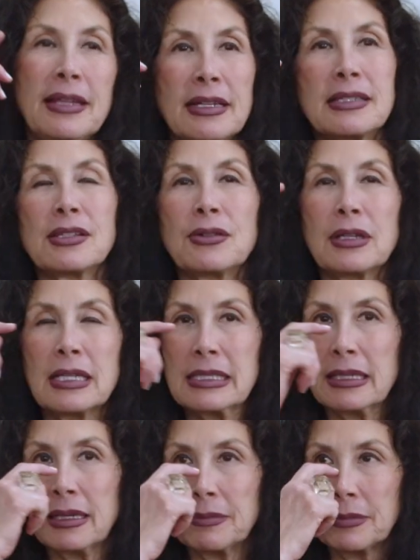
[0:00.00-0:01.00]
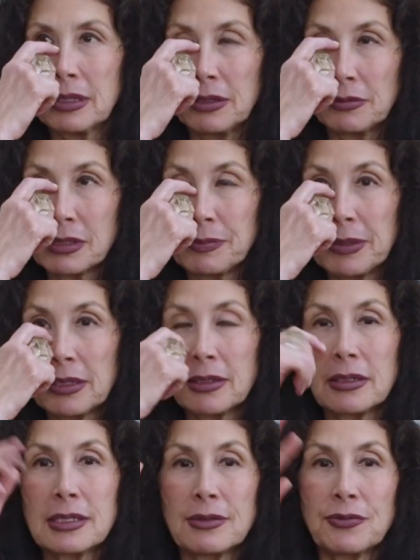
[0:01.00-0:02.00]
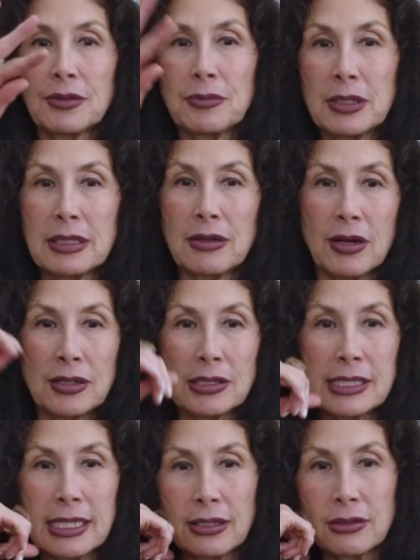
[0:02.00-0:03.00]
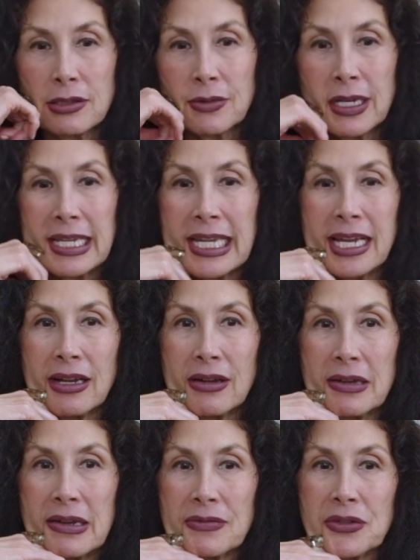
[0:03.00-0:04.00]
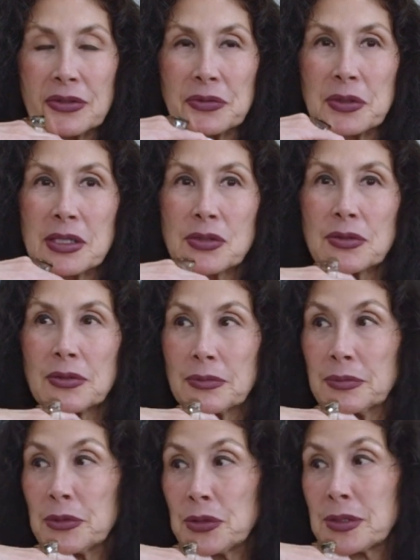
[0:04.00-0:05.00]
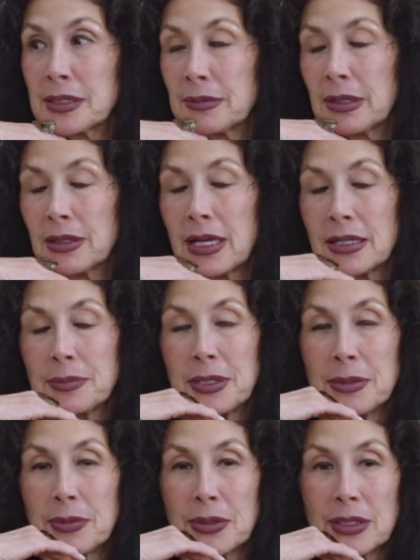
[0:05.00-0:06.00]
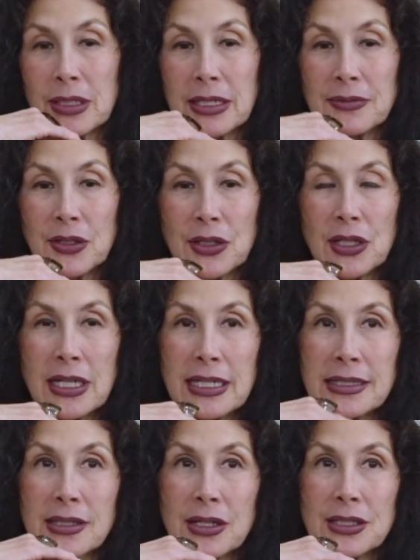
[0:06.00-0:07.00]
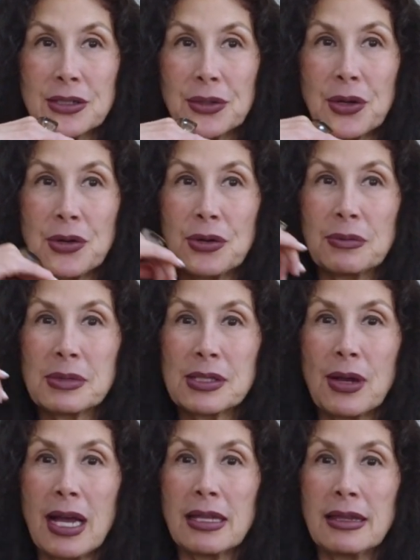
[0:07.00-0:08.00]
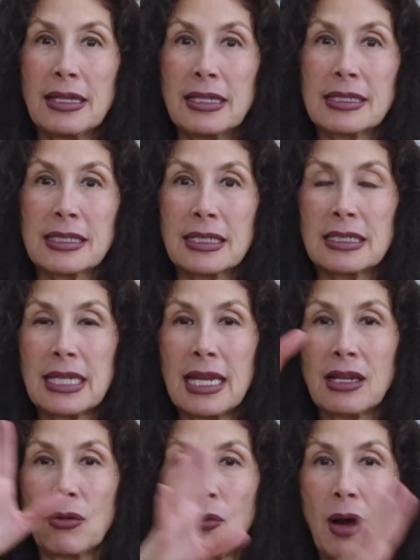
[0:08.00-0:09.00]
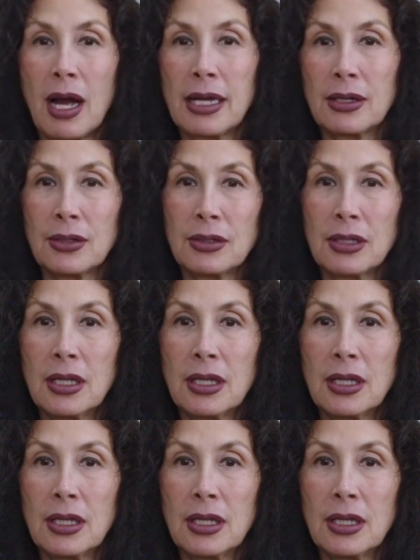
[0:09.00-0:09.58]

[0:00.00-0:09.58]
that, so because it's been a little different with the art sales right now after a lot of people and a lot of our clients lost their homes, so I think it's gonna take a while